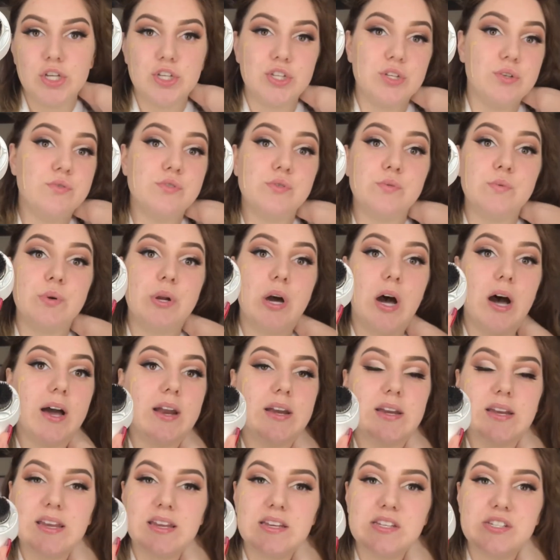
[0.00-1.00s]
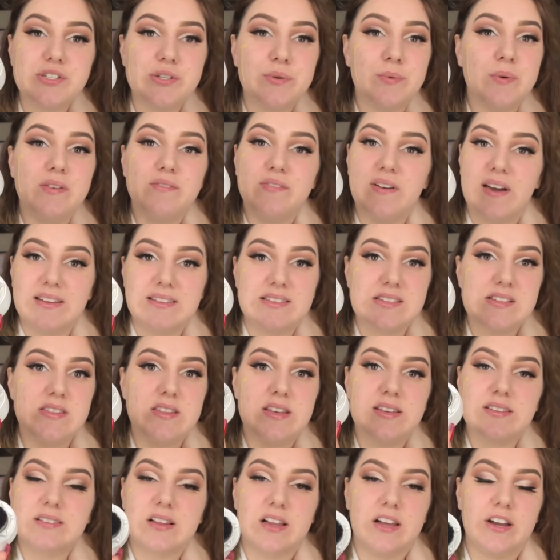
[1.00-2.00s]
You do not need to invest in this